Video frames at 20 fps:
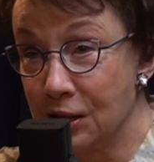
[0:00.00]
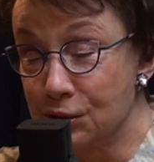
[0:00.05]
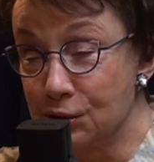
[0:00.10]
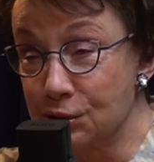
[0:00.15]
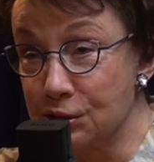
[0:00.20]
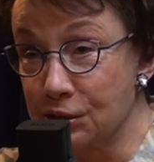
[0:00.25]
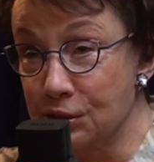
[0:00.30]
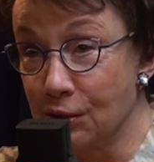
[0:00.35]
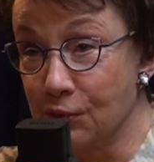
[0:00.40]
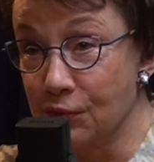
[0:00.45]

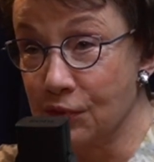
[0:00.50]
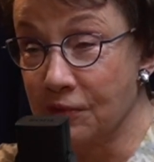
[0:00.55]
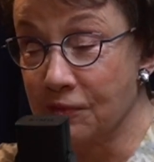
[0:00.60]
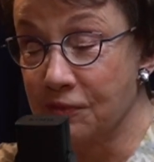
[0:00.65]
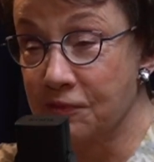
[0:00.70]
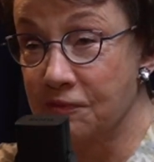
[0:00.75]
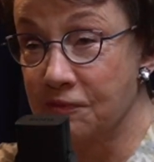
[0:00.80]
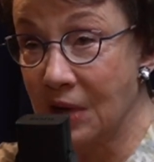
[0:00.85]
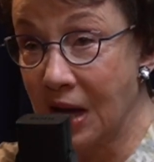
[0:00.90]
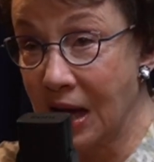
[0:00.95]
So the
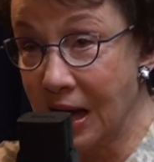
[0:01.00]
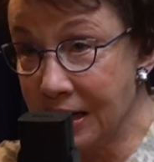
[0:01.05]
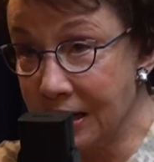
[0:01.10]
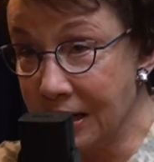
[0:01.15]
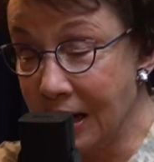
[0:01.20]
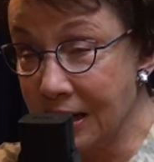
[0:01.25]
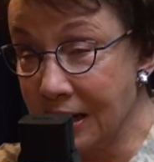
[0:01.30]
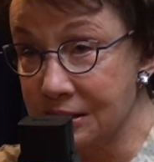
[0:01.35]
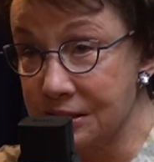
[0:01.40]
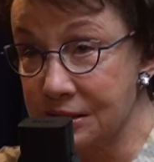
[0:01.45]

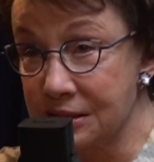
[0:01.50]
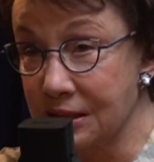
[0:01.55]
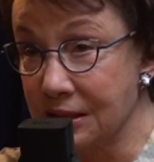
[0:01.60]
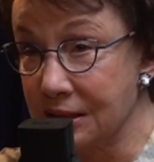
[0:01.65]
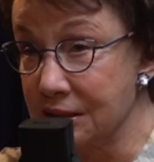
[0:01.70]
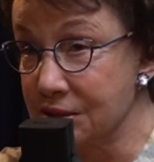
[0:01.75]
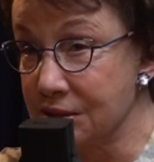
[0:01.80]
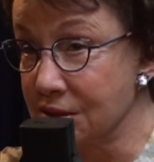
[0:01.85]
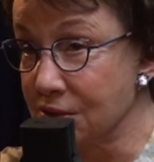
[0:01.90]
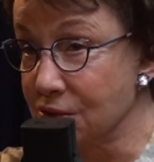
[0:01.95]
financing
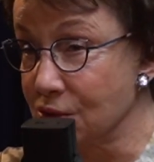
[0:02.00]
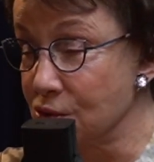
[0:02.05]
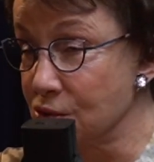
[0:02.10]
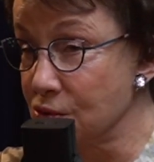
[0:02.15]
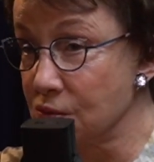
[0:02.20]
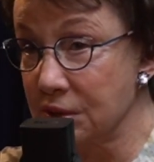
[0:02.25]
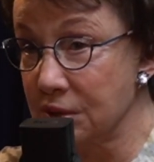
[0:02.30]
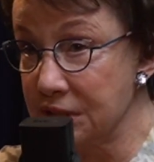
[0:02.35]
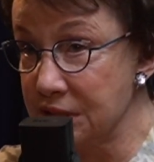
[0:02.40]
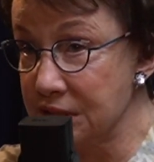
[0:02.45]
is
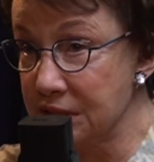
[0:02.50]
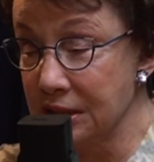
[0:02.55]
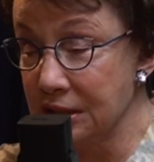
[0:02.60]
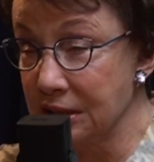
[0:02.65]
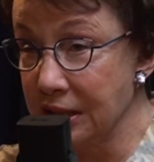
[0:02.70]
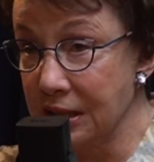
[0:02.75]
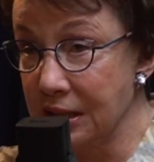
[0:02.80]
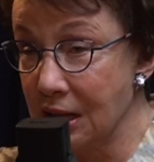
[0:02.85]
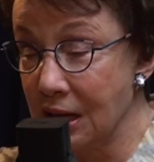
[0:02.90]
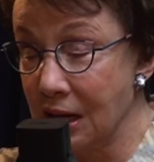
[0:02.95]

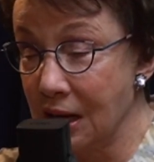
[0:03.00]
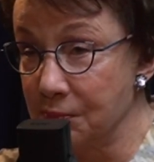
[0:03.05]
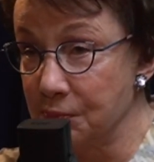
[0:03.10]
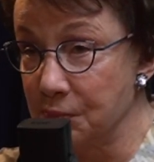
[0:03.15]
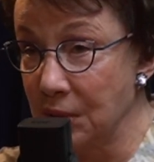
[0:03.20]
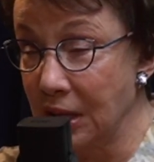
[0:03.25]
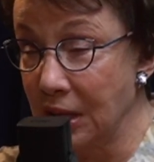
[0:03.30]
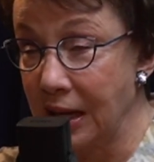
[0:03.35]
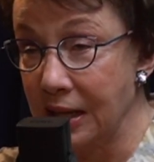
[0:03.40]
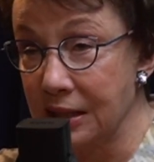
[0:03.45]
increasingly
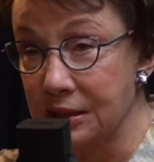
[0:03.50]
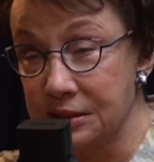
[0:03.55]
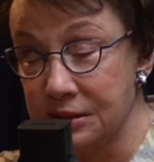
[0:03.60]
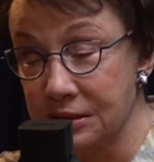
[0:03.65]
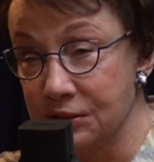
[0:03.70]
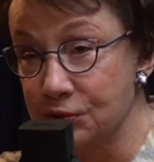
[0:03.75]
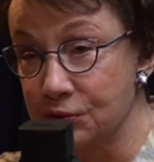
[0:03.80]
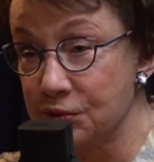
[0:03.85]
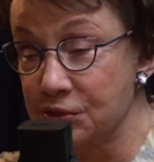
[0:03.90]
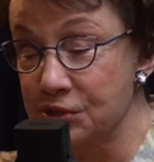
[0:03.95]
complex.
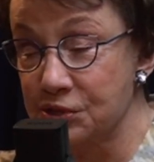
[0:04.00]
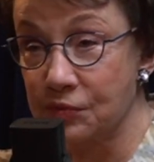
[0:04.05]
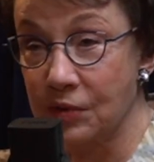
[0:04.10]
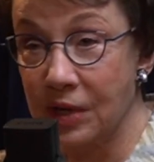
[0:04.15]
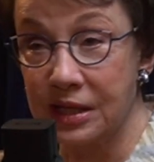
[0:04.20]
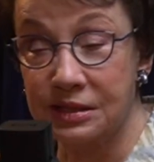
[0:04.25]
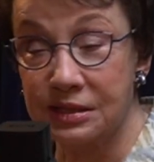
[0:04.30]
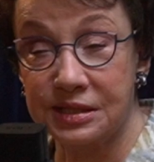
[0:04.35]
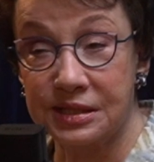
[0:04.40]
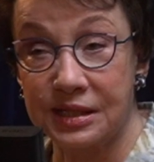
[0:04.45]
Interest
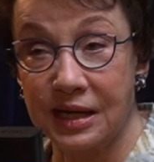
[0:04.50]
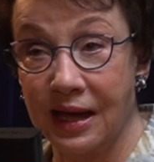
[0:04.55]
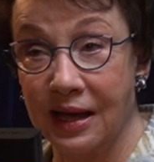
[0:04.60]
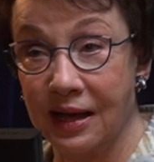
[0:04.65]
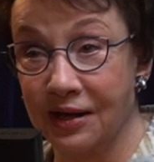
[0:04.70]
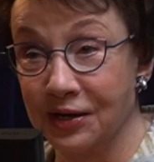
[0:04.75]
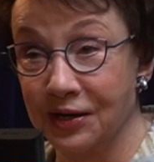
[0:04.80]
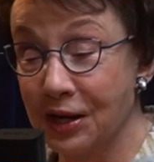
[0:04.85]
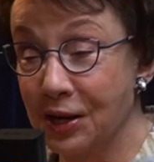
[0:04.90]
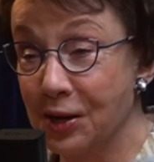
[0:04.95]
rates
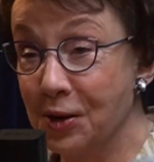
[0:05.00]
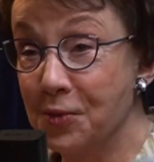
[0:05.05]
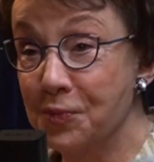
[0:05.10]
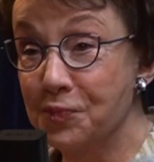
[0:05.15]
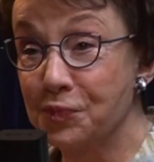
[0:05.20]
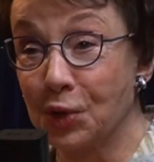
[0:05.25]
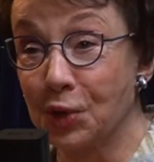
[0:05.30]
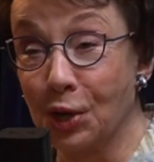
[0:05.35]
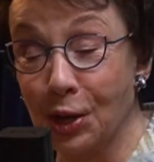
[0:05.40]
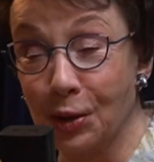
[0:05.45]
down,
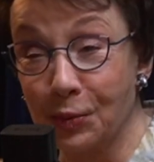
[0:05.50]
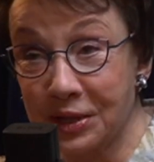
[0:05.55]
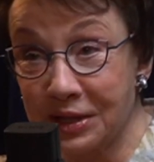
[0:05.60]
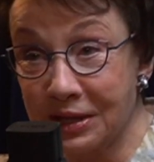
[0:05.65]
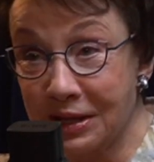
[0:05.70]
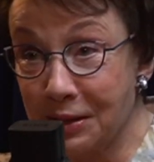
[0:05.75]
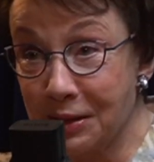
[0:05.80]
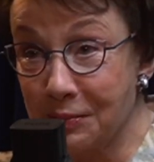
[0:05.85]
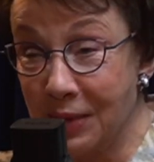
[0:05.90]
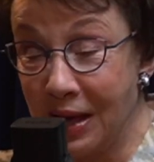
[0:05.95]

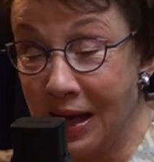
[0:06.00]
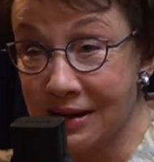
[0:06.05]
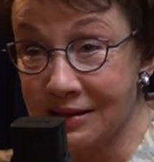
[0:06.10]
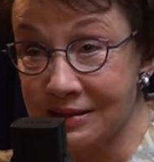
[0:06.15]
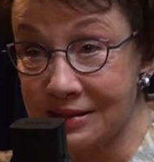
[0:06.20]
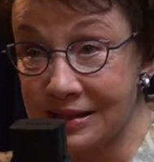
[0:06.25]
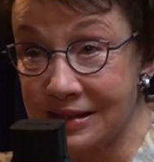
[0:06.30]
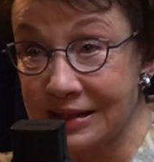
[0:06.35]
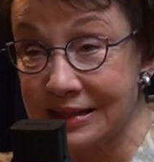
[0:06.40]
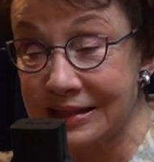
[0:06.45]
low-income
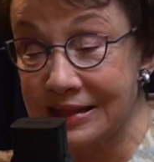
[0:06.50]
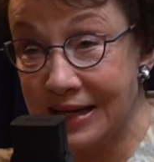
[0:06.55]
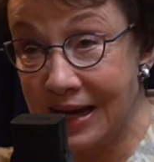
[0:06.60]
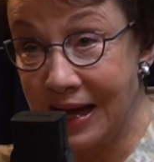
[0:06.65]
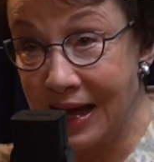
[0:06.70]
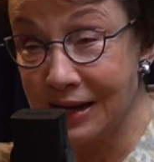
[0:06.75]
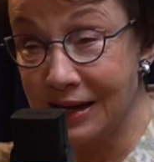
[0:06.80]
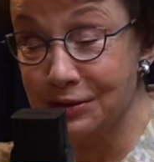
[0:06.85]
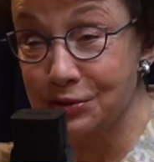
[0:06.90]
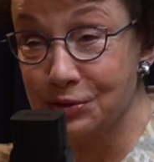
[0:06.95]
housing
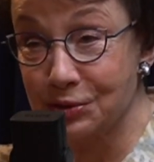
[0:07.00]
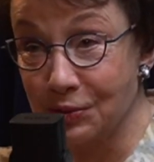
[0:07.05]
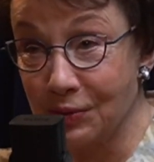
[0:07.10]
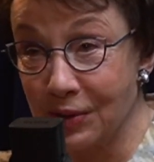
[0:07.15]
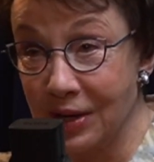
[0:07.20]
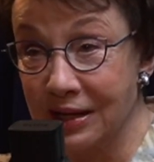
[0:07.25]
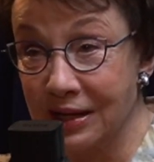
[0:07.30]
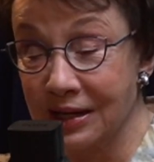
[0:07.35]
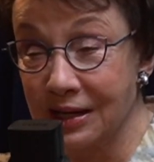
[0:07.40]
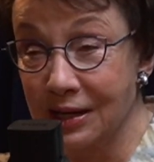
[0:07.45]
tax
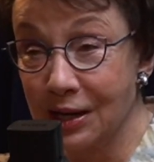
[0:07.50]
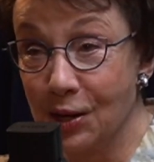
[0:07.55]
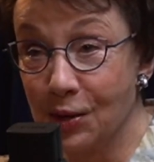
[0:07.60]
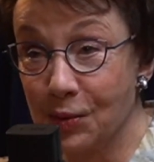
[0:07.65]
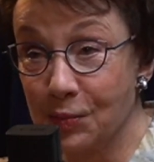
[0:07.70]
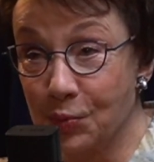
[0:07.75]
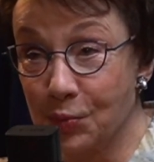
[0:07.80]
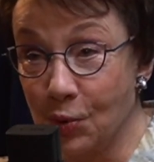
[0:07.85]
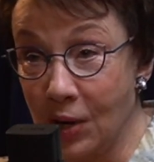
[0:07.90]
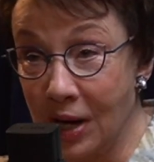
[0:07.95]
credit
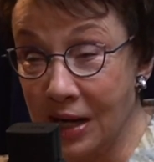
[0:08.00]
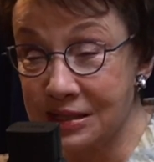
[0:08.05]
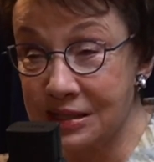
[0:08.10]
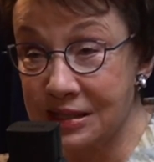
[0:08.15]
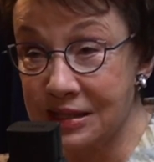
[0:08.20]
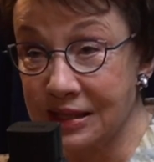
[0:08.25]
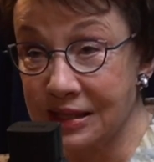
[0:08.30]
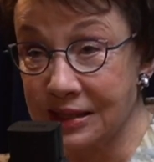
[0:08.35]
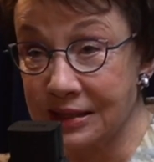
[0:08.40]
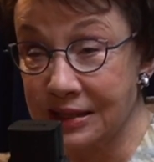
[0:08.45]

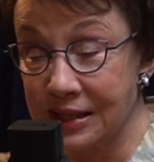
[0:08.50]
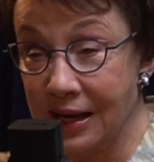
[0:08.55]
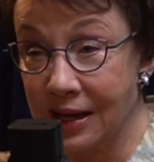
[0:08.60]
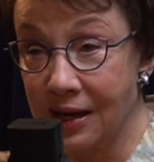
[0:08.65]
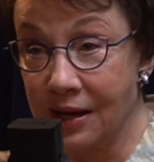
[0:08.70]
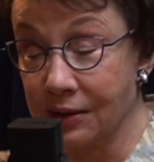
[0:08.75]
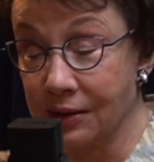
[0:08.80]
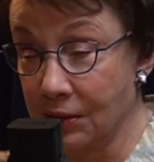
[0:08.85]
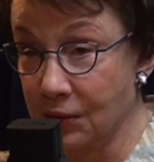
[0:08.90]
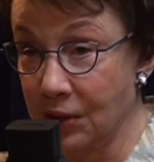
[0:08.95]
pricing
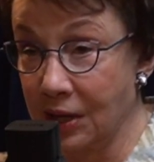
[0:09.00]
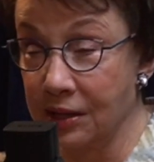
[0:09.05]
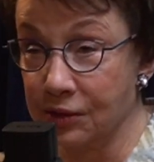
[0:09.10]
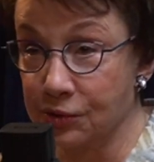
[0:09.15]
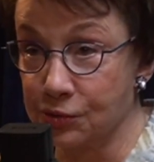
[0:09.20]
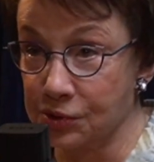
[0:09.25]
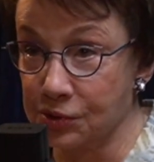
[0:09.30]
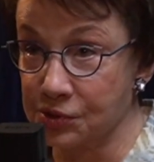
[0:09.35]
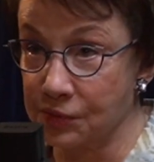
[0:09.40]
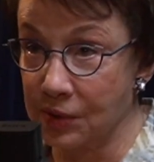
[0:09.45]
down,
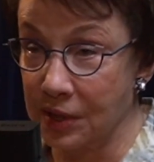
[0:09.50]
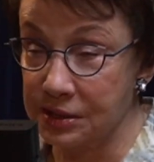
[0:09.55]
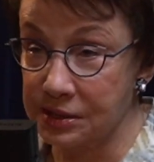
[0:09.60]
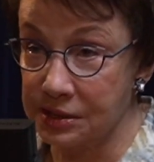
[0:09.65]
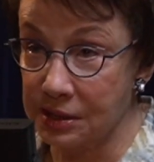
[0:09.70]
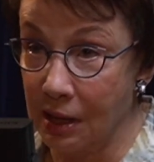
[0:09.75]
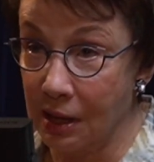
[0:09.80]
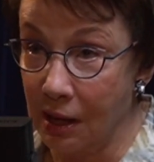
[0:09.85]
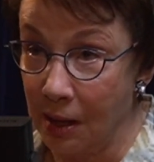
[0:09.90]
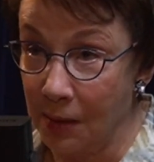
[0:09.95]
interest
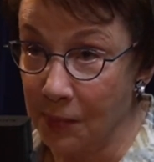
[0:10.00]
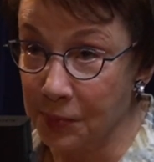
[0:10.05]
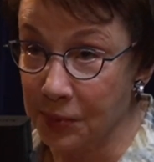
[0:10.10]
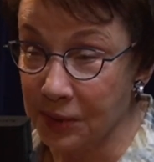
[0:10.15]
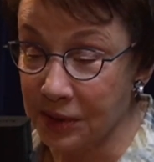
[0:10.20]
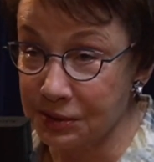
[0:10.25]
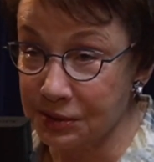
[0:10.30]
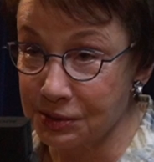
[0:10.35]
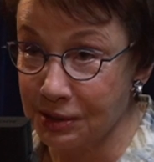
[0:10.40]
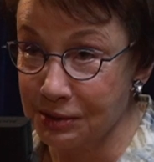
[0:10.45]
rates up.
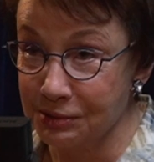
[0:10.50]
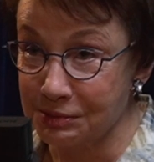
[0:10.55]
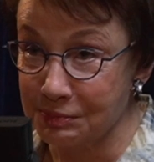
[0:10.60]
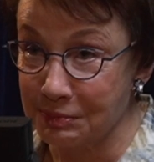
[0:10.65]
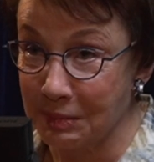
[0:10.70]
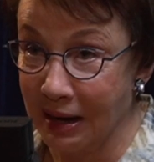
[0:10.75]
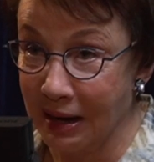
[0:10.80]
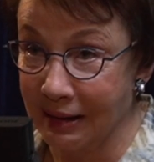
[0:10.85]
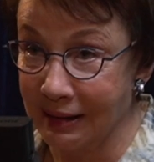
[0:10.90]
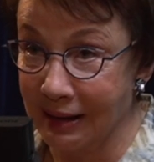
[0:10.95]
Excuse
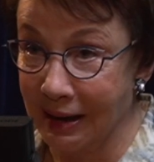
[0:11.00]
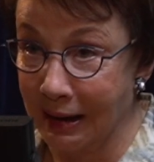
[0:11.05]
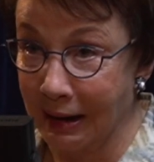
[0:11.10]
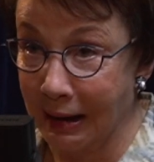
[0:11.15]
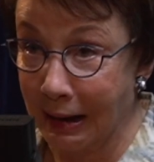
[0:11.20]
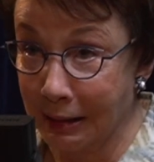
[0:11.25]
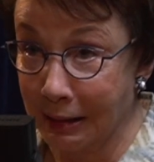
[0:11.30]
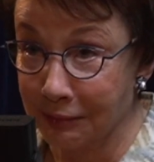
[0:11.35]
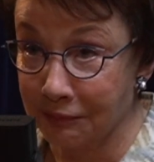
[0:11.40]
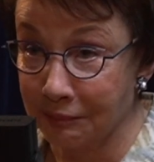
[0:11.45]
me, I got
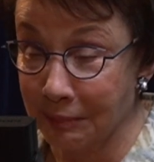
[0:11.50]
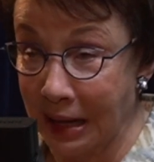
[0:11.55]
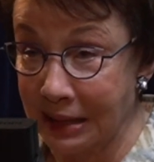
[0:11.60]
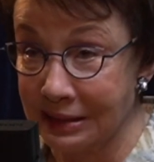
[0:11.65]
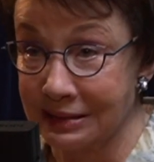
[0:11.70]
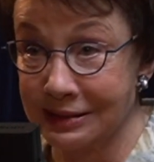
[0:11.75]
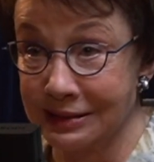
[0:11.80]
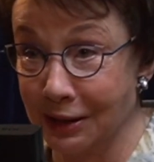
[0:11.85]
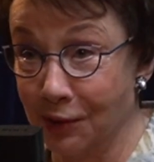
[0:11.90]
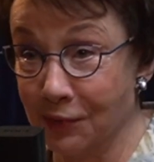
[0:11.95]
ahead of
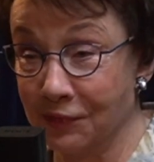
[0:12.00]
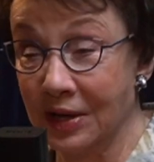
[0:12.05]
myself.